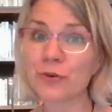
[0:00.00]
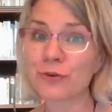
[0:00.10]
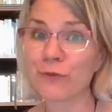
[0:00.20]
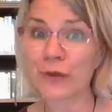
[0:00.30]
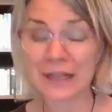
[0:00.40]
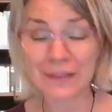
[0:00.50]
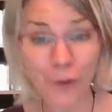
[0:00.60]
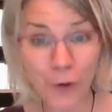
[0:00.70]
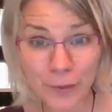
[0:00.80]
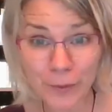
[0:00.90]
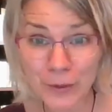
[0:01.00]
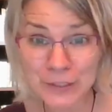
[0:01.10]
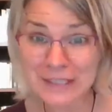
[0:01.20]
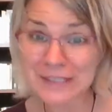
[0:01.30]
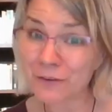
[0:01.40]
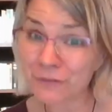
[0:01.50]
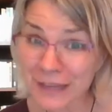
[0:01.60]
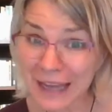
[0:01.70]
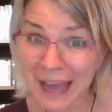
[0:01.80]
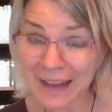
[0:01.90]
you're avoiding the hormones, because don't
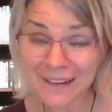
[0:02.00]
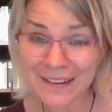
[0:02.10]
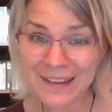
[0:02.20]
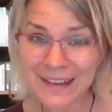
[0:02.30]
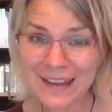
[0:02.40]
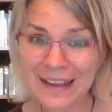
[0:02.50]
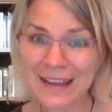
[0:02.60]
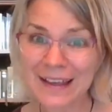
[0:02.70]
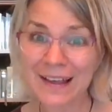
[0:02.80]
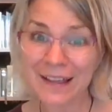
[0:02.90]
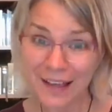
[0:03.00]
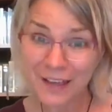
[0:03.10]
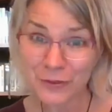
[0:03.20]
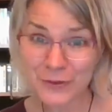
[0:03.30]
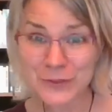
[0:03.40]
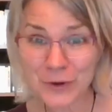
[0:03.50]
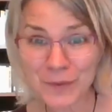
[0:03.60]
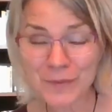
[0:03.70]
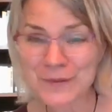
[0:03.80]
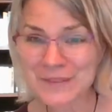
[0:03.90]
forget, those
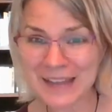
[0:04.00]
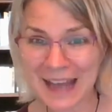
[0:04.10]
hormones and